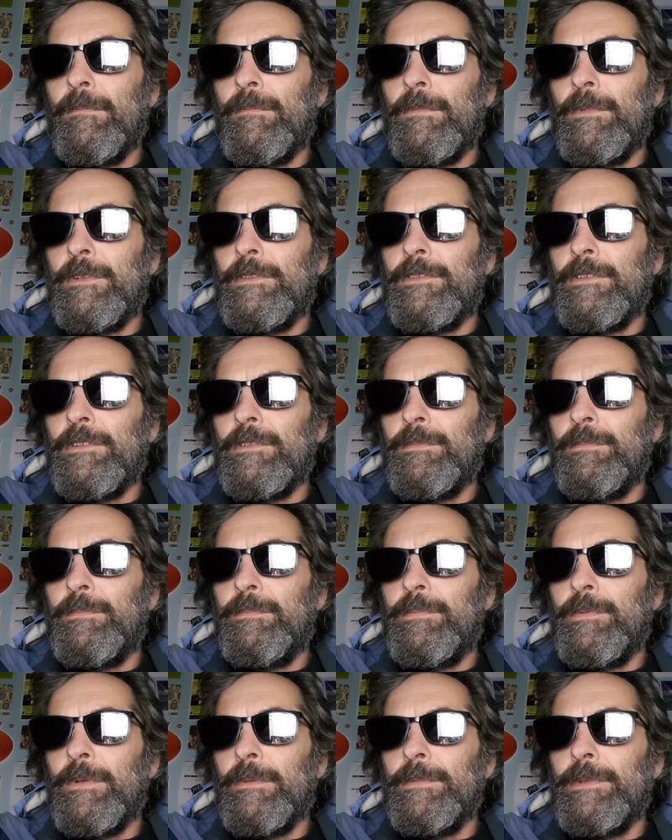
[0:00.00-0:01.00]
which is
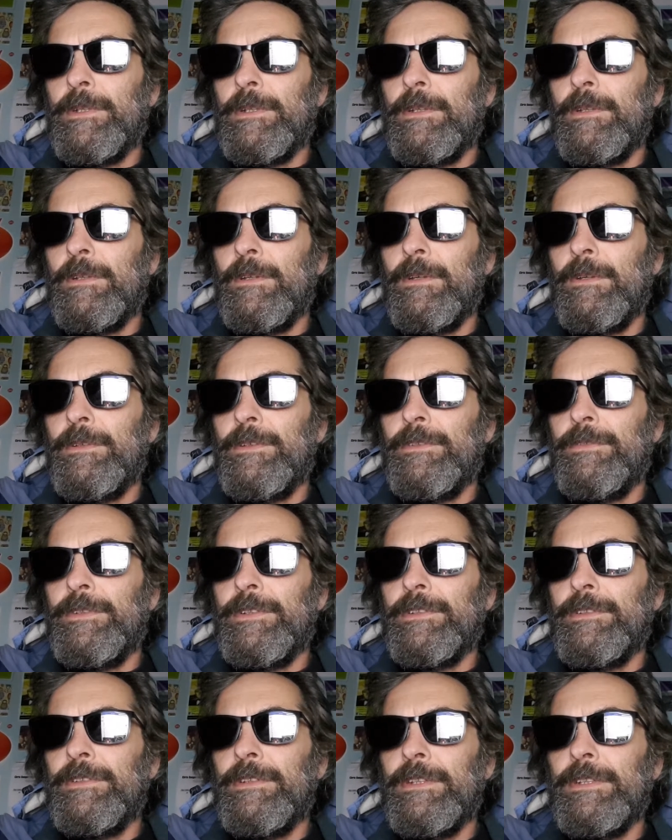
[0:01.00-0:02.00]
probably a lot of the
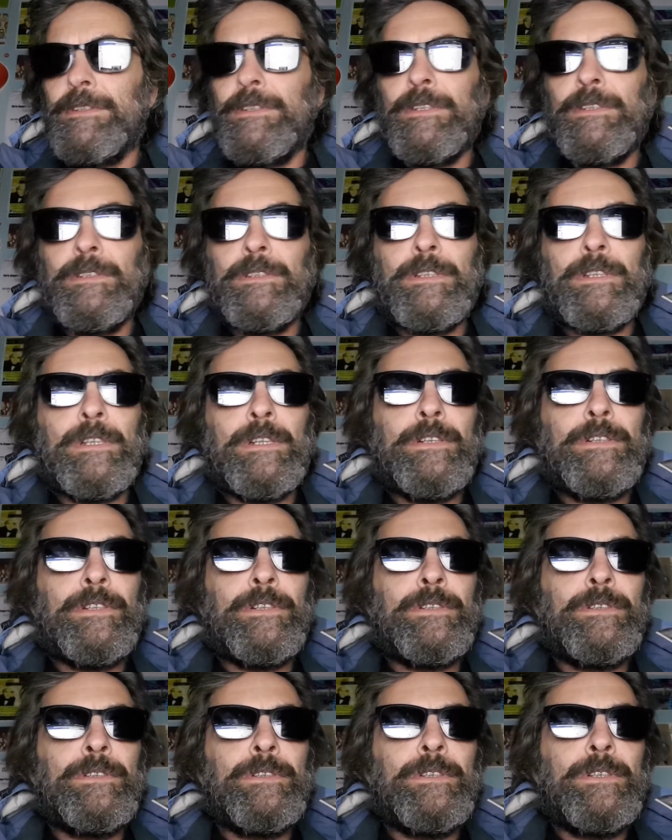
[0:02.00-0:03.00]
reason I didn't carry
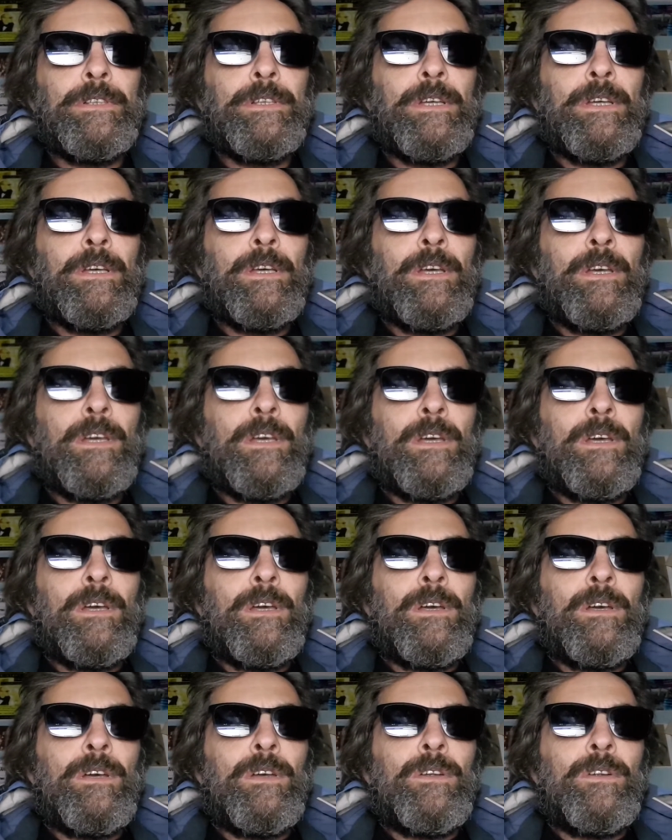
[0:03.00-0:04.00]
on.
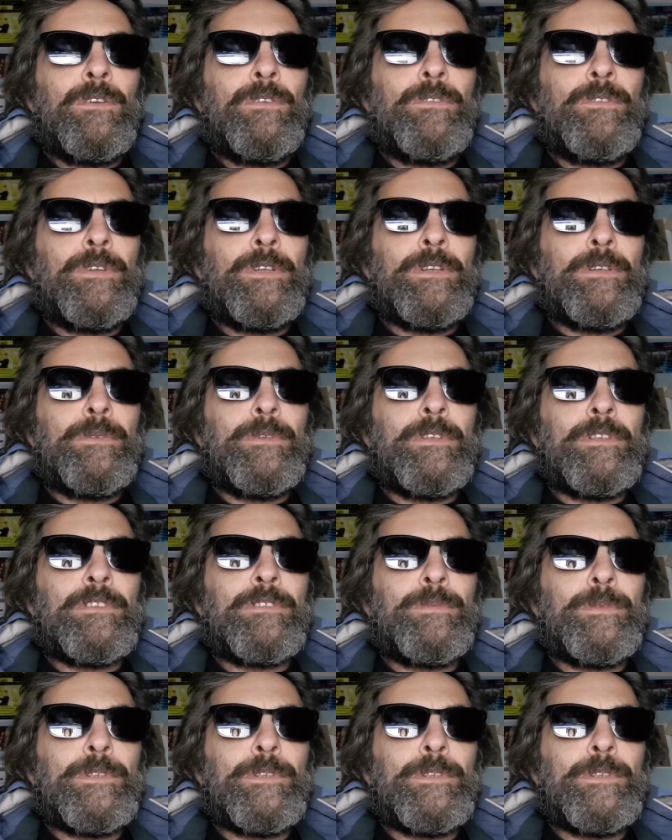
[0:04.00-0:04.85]
Right, what else